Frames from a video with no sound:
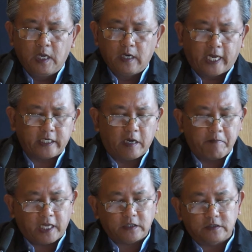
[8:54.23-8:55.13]
Like the
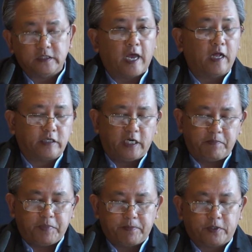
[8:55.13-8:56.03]
abandoned elderly
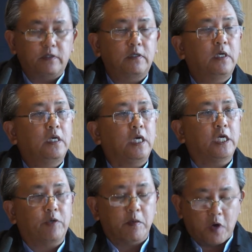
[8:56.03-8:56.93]
people
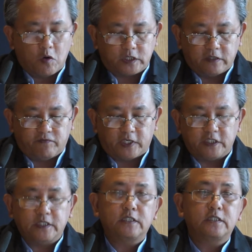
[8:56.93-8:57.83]
in remote
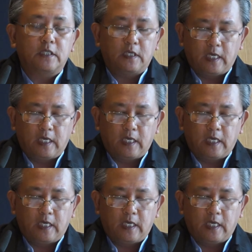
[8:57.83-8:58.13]
villages